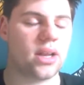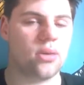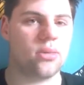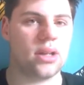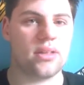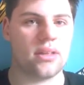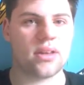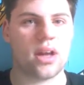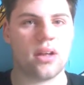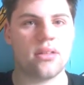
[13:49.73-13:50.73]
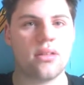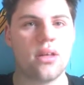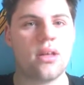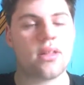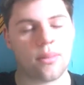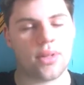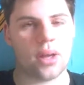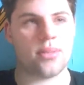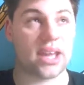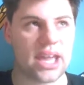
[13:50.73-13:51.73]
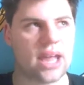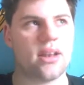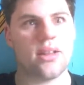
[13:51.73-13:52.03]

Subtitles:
Sometimes, again, it depends on what you're doing.